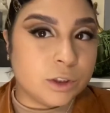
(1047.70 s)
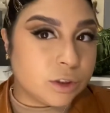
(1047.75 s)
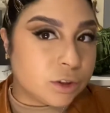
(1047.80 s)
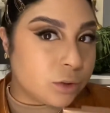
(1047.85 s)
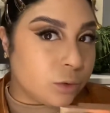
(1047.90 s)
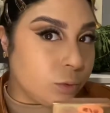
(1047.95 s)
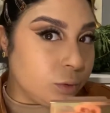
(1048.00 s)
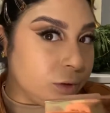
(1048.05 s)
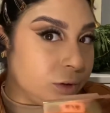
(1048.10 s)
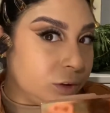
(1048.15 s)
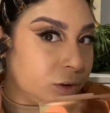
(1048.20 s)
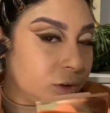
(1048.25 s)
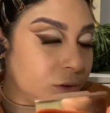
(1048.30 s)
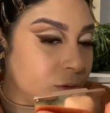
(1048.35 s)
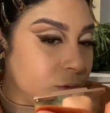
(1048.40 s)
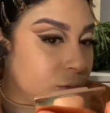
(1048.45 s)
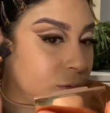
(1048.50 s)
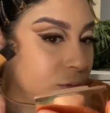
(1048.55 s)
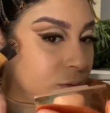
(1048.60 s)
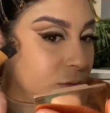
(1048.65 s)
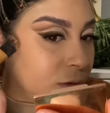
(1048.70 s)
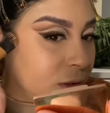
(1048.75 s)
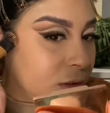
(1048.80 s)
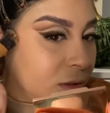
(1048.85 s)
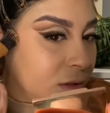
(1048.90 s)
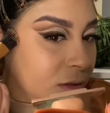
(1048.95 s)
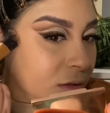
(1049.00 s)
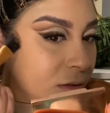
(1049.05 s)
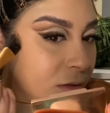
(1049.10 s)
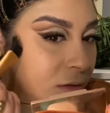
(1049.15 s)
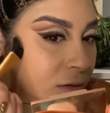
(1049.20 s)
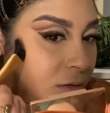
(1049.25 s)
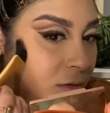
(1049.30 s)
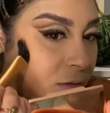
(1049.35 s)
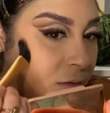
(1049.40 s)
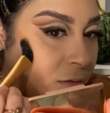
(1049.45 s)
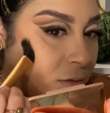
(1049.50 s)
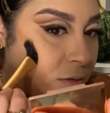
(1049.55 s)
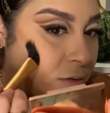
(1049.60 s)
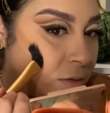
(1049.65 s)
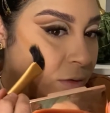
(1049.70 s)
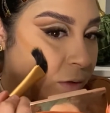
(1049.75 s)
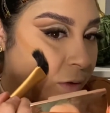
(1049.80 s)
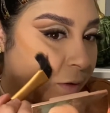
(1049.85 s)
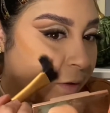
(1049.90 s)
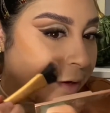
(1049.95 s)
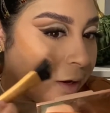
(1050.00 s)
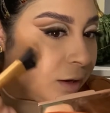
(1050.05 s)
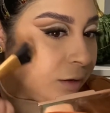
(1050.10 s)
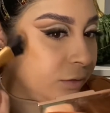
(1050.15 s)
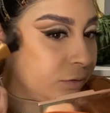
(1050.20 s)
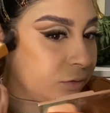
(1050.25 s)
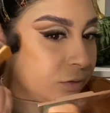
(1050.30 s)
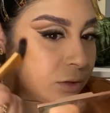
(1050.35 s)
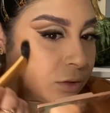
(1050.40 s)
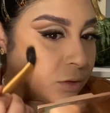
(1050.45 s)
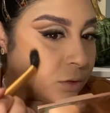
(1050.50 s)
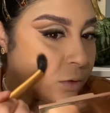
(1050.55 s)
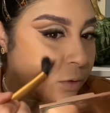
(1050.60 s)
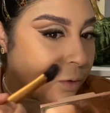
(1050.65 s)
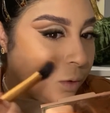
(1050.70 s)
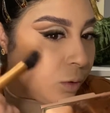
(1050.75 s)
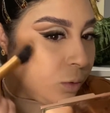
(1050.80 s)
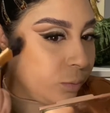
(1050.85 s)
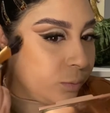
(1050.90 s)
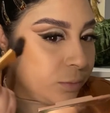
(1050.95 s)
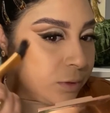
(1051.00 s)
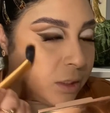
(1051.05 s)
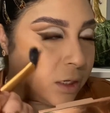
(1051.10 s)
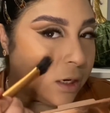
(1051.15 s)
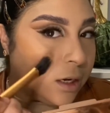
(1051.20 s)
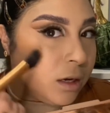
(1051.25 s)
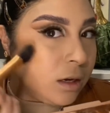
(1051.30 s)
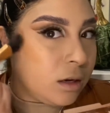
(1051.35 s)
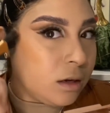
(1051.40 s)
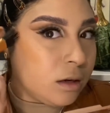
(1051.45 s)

going to start kind of sculpting,